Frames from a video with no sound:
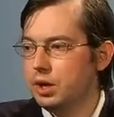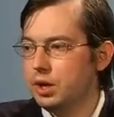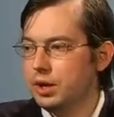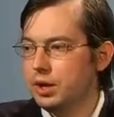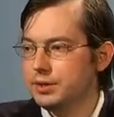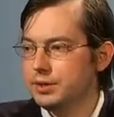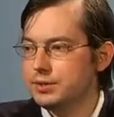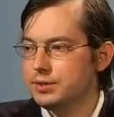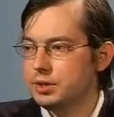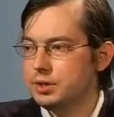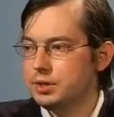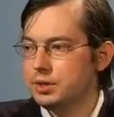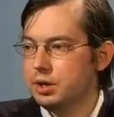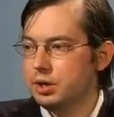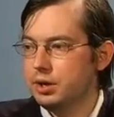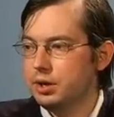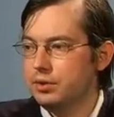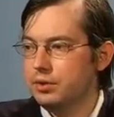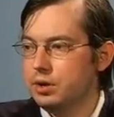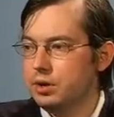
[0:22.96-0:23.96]
as
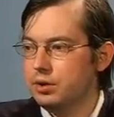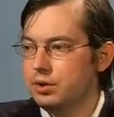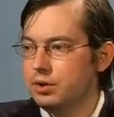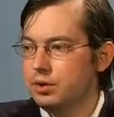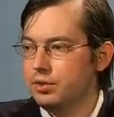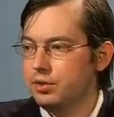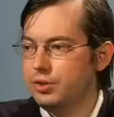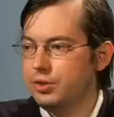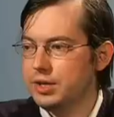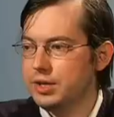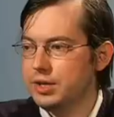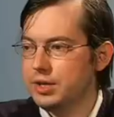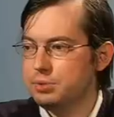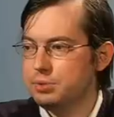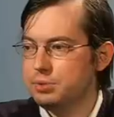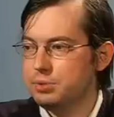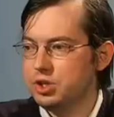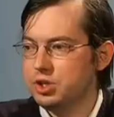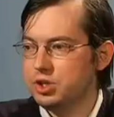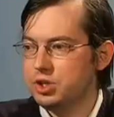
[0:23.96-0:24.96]
in this
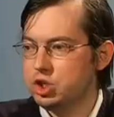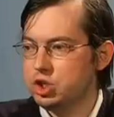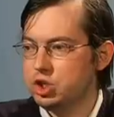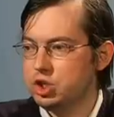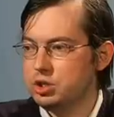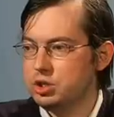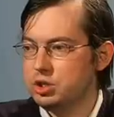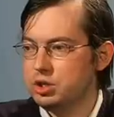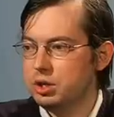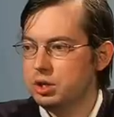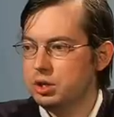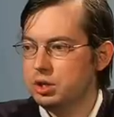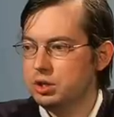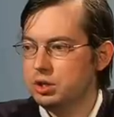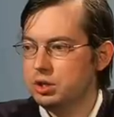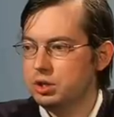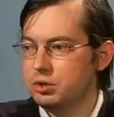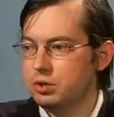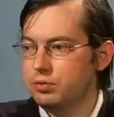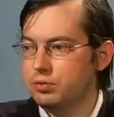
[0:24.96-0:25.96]
position
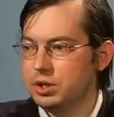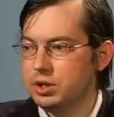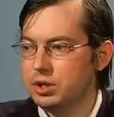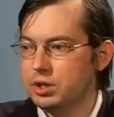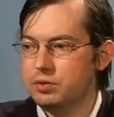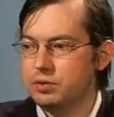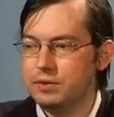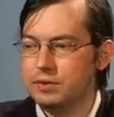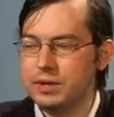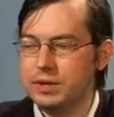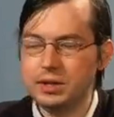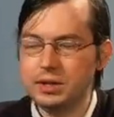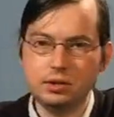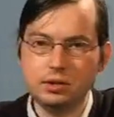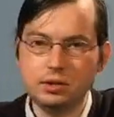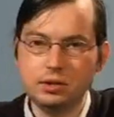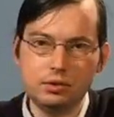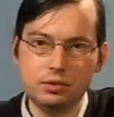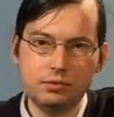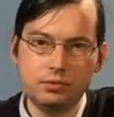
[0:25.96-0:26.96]
you
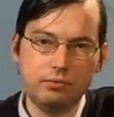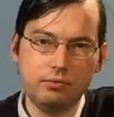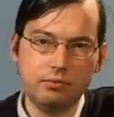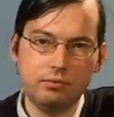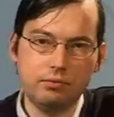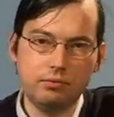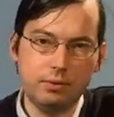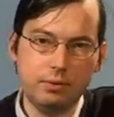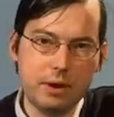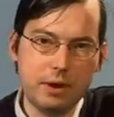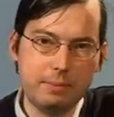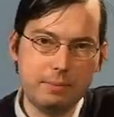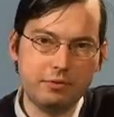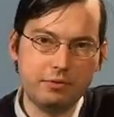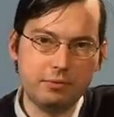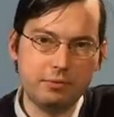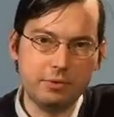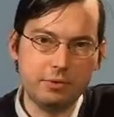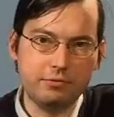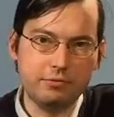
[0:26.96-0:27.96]
retreat to,
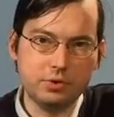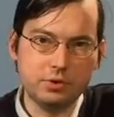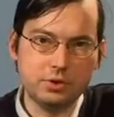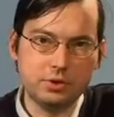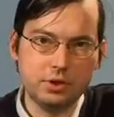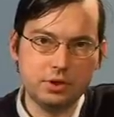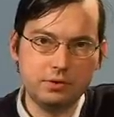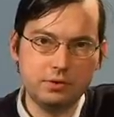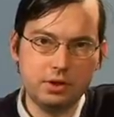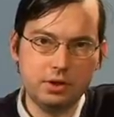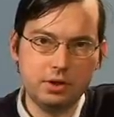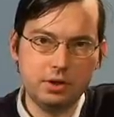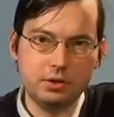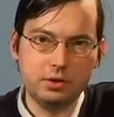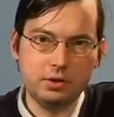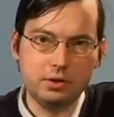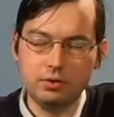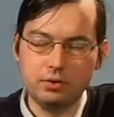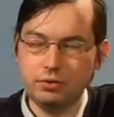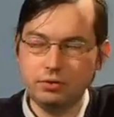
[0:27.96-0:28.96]
remember from the first DVD,
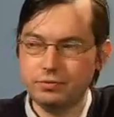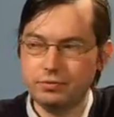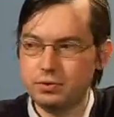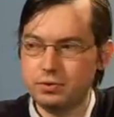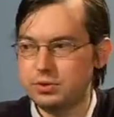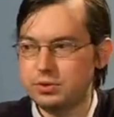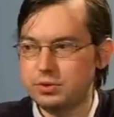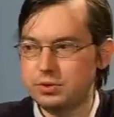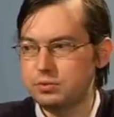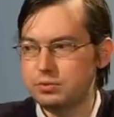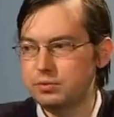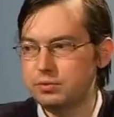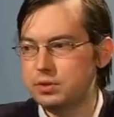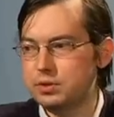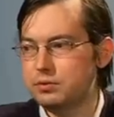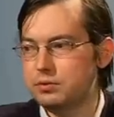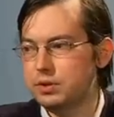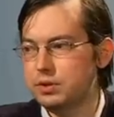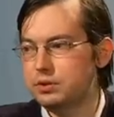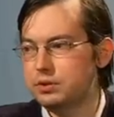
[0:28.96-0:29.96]
of course you
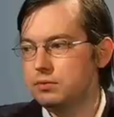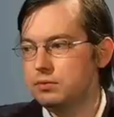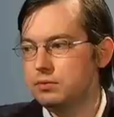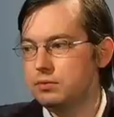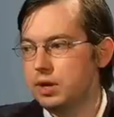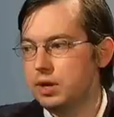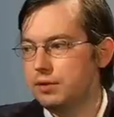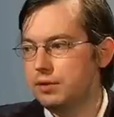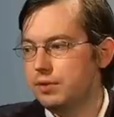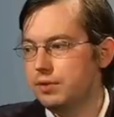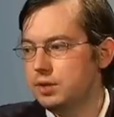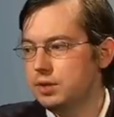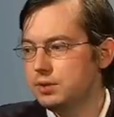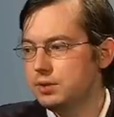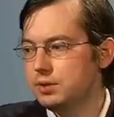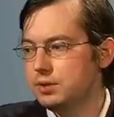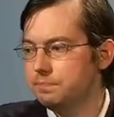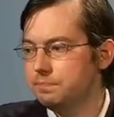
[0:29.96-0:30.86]
retreat to f8.